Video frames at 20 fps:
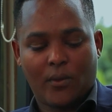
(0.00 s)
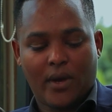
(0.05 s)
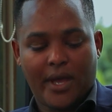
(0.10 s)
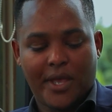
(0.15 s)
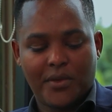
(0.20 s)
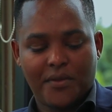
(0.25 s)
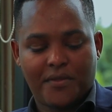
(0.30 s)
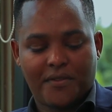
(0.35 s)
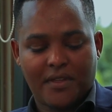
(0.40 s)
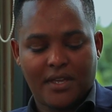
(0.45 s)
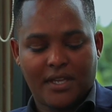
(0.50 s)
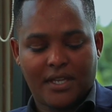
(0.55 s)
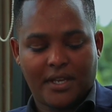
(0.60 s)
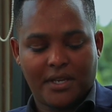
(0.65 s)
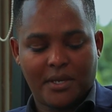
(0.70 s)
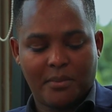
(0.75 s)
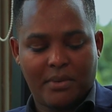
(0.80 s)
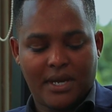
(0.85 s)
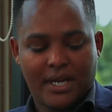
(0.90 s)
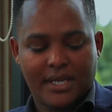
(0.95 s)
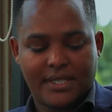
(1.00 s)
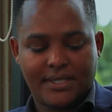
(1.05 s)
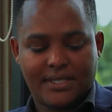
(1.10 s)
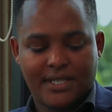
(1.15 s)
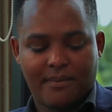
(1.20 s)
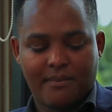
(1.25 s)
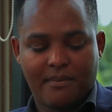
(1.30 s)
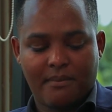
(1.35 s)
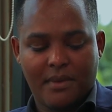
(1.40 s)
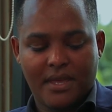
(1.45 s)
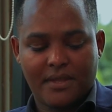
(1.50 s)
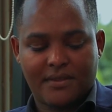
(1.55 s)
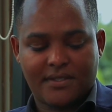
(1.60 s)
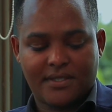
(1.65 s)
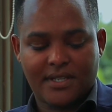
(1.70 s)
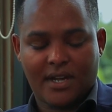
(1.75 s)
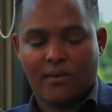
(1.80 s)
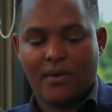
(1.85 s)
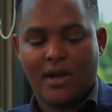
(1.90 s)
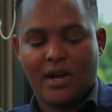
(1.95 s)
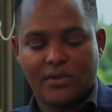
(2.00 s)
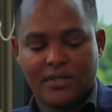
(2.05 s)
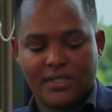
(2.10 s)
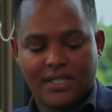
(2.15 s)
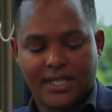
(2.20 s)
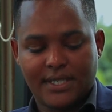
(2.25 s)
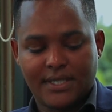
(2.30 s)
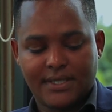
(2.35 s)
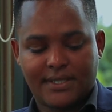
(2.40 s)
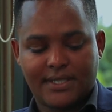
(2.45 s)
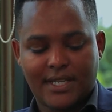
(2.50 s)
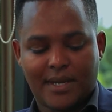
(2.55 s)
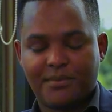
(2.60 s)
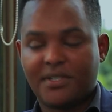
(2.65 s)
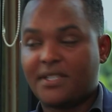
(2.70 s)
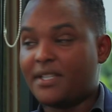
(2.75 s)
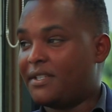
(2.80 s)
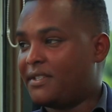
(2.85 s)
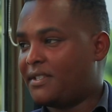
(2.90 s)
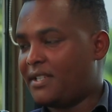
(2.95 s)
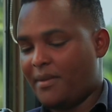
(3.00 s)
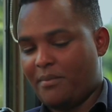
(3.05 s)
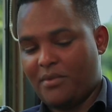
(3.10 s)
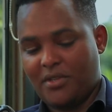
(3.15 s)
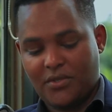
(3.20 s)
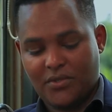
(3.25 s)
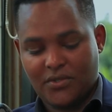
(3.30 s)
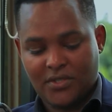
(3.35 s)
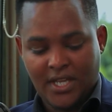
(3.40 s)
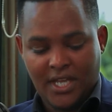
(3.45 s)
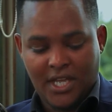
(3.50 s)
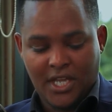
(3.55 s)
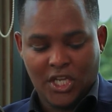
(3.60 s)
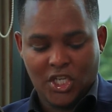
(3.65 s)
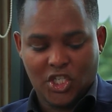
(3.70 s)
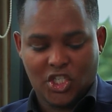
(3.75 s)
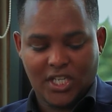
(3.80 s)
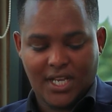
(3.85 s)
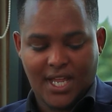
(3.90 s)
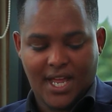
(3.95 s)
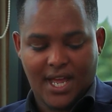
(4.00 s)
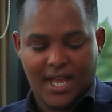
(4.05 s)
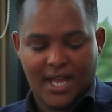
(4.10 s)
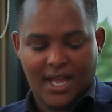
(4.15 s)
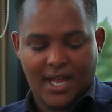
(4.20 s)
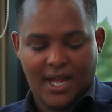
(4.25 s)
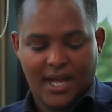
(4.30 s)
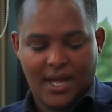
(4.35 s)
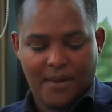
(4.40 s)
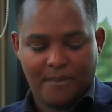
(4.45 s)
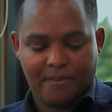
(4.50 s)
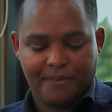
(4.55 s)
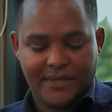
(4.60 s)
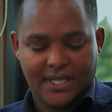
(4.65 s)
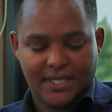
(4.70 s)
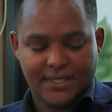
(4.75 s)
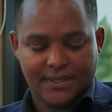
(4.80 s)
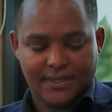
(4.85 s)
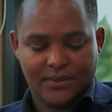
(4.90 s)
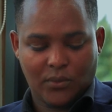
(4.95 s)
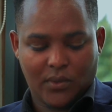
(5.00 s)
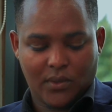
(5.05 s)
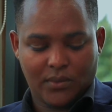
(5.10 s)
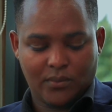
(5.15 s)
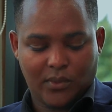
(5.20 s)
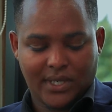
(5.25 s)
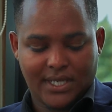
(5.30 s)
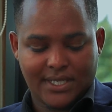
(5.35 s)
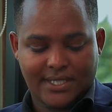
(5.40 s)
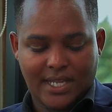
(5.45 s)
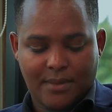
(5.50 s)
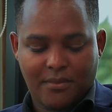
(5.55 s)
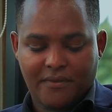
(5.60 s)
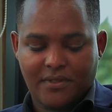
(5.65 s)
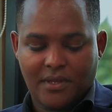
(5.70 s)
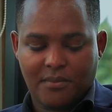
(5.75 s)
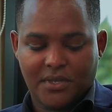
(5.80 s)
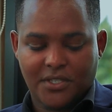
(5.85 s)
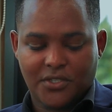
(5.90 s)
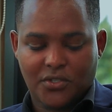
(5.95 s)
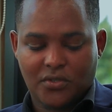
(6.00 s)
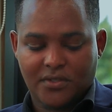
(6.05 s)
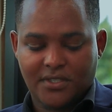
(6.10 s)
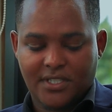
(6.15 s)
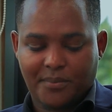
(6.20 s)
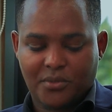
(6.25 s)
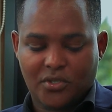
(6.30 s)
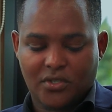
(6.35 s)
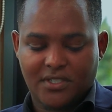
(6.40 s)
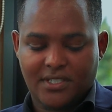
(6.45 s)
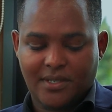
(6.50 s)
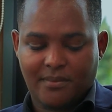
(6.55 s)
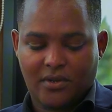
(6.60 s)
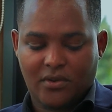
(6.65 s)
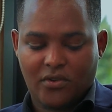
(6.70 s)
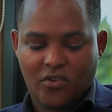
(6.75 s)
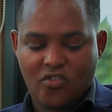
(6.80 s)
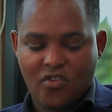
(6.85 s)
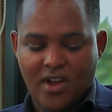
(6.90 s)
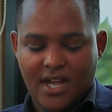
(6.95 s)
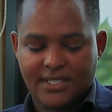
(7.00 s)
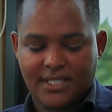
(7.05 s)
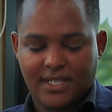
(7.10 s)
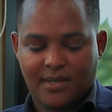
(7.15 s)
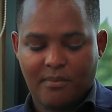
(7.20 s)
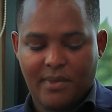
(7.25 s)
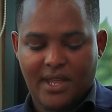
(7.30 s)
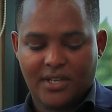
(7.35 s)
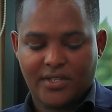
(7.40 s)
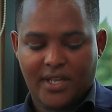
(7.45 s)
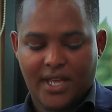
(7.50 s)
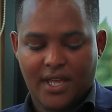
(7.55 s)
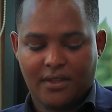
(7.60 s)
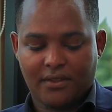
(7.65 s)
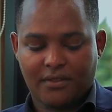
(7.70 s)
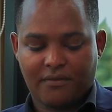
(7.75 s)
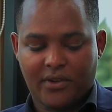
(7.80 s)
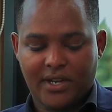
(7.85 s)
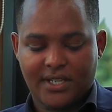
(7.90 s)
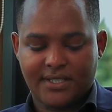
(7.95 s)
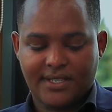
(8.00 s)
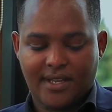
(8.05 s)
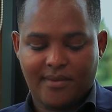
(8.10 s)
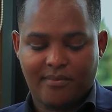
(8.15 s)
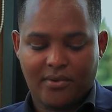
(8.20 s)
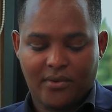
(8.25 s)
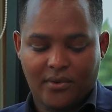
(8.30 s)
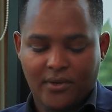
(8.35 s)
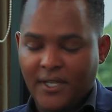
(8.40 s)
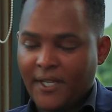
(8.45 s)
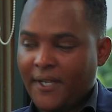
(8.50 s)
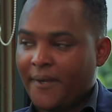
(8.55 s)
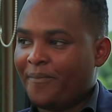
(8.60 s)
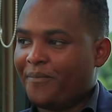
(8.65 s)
were you thinking, debunking some myths around substance abuse. Sheila, what are some of the misconceptions about drugs and mental health? For example,